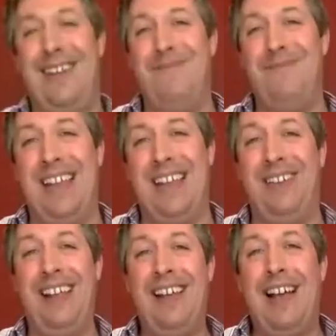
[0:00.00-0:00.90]
Neil.
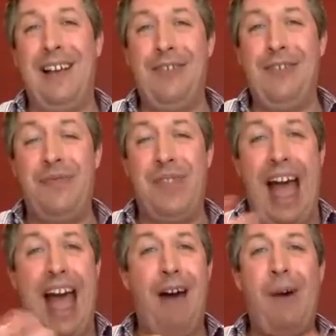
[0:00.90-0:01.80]

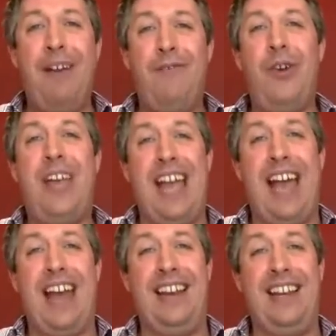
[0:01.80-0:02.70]
Our way of looking at
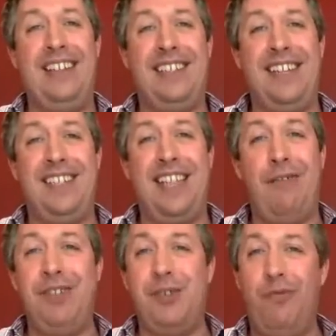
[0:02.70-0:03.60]
it is there
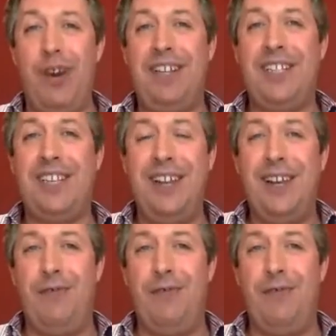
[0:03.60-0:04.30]
is a risk of